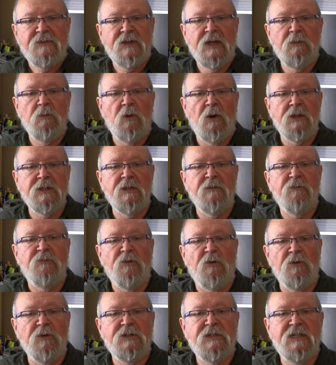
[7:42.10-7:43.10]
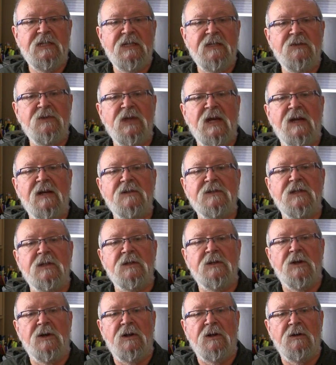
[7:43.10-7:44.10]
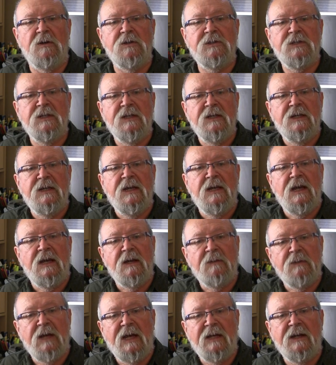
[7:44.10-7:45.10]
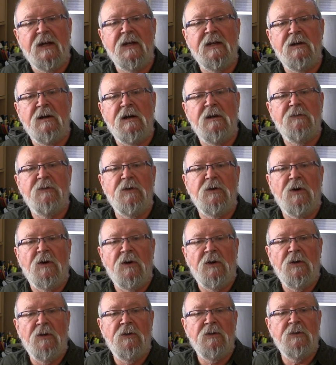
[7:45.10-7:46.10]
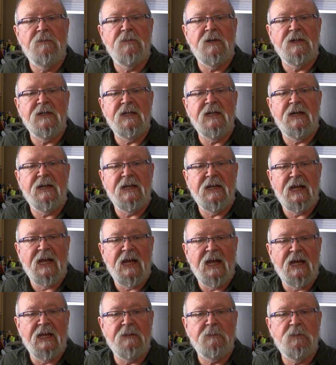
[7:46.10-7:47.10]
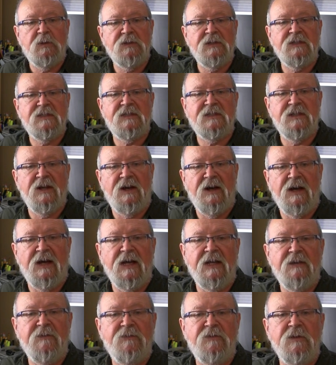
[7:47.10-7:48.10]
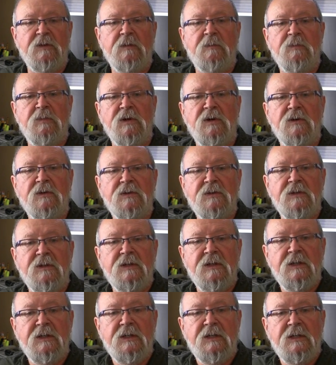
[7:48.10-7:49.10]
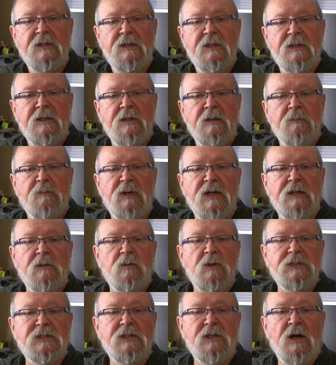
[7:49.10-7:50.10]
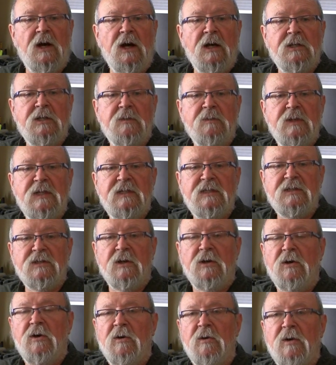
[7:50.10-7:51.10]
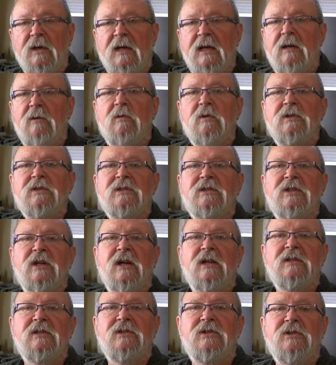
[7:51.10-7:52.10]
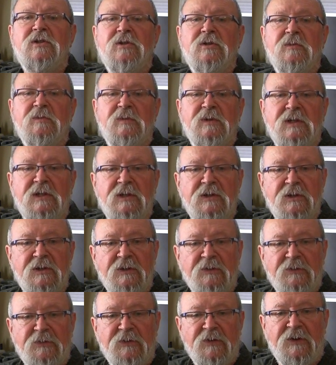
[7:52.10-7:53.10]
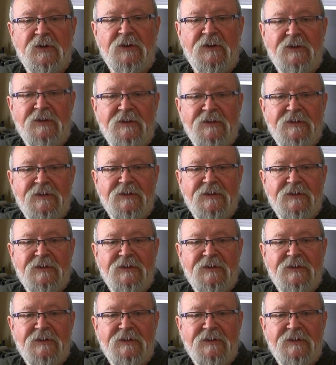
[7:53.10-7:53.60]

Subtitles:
They wanted $14,000, and I offered all the money I had put aside for the boat. But it was not to be so. It was just too beautiful.